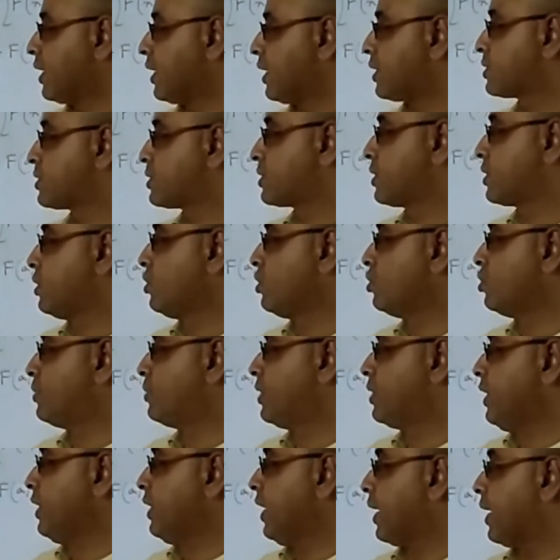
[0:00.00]
x cube
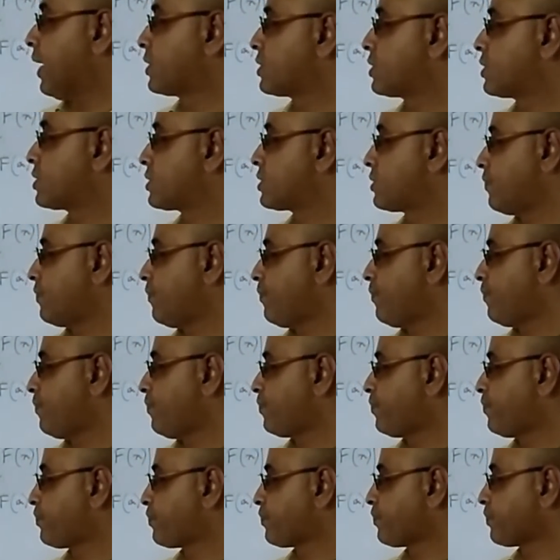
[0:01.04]
dx.
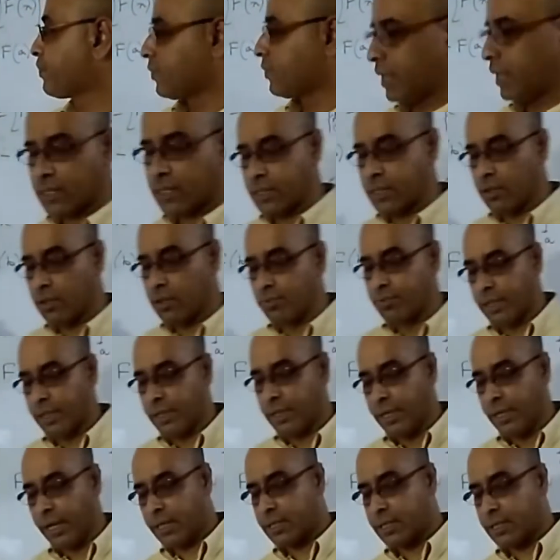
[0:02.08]
X cube
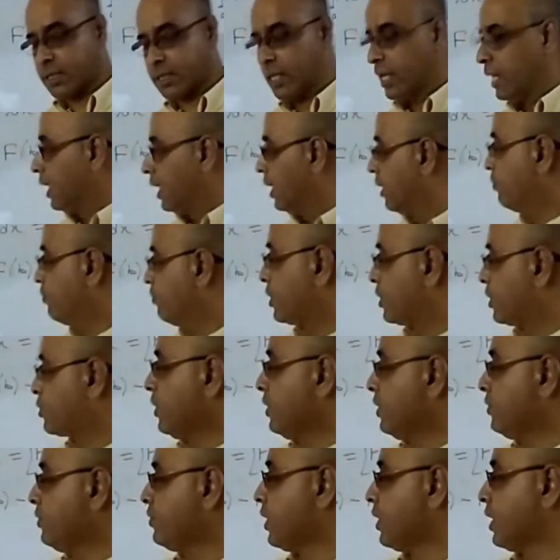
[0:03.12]
dx
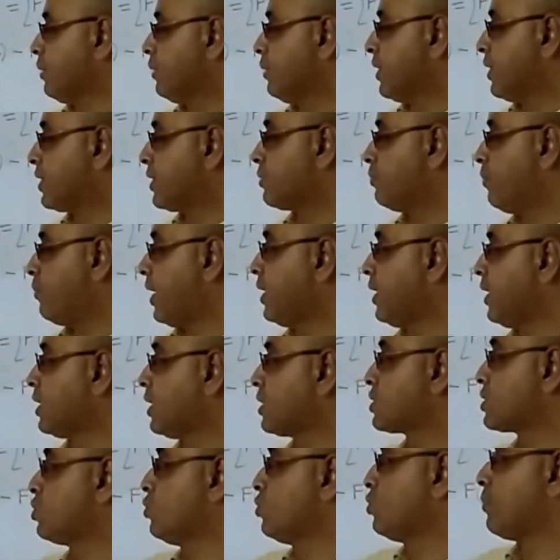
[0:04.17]
between the limit
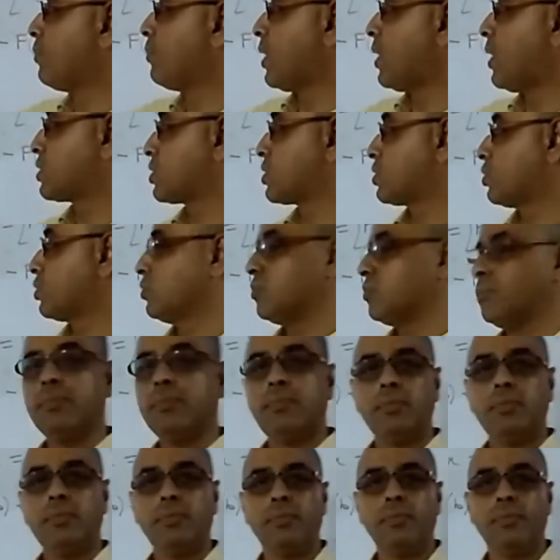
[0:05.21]
minus 2 and plus 2.
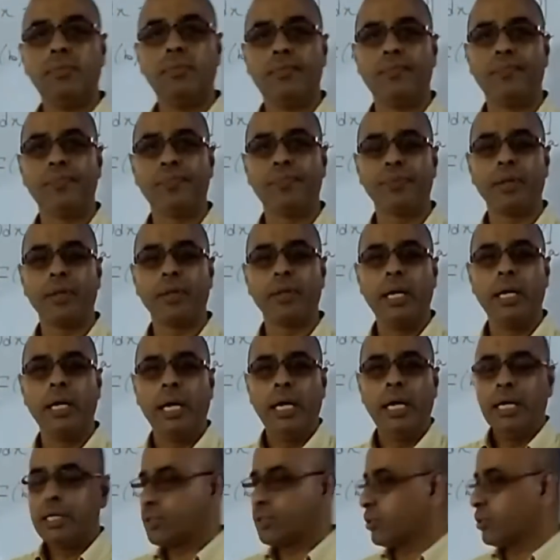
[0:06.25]

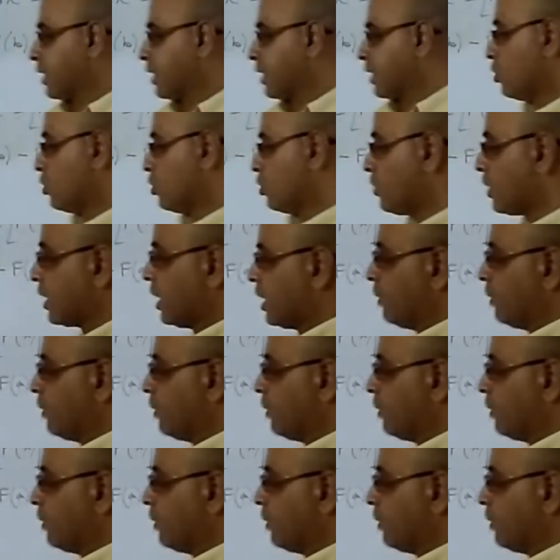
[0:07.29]
So the lower